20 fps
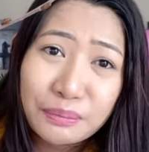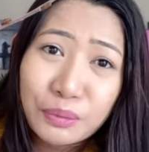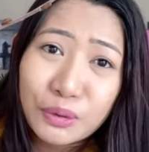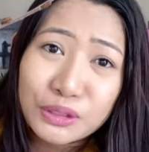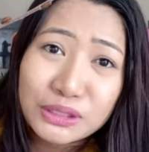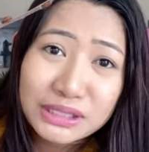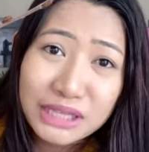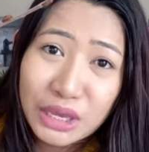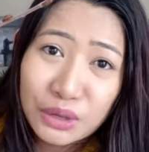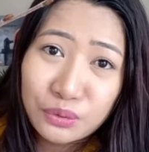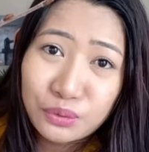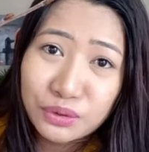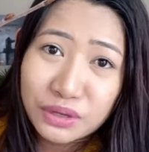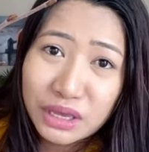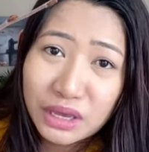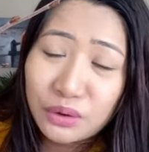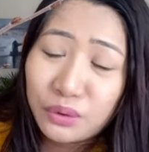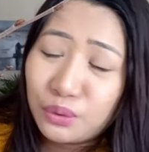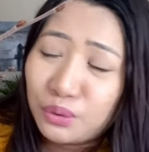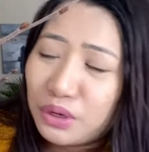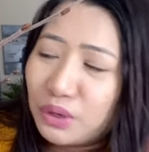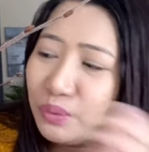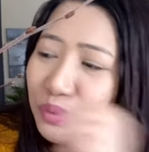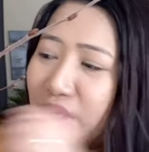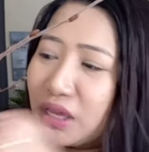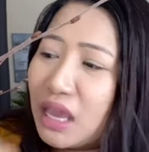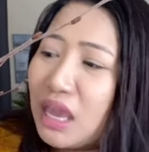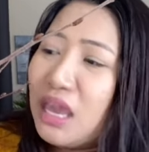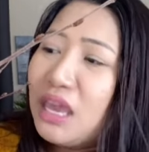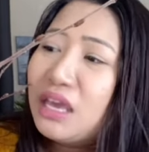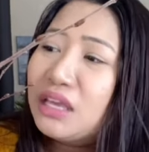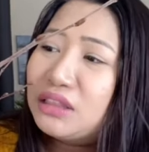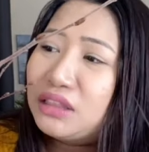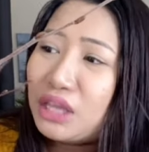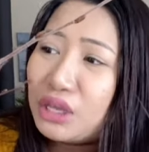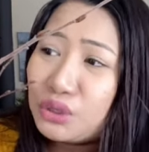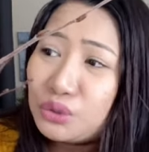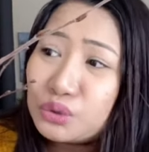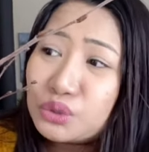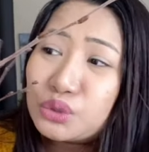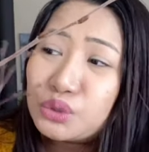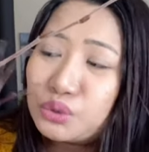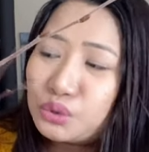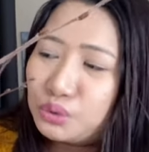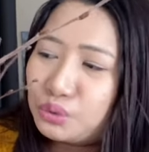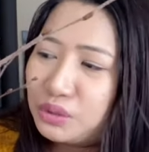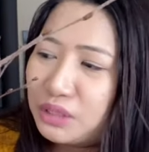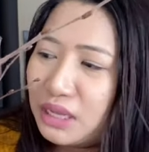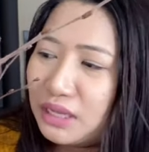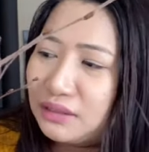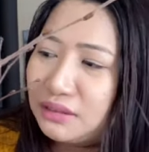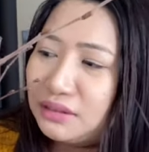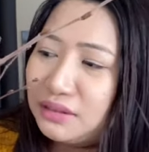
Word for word: påskeuke, Holy Week, they used to do that.